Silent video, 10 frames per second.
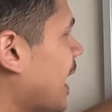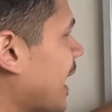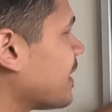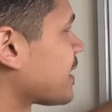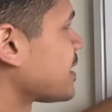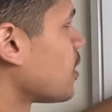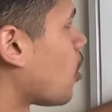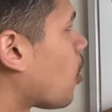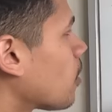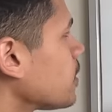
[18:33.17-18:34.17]
And that's the
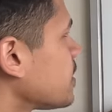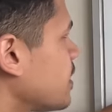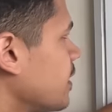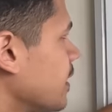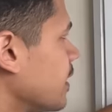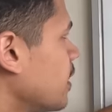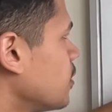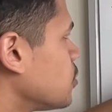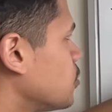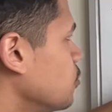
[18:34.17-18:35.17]
hardest thing
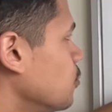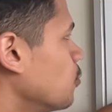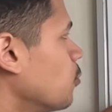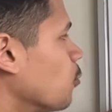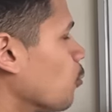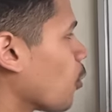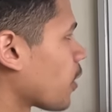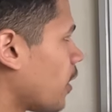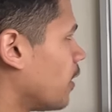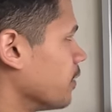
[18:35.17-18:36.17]
to
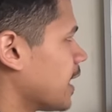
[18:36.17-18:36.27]
work on.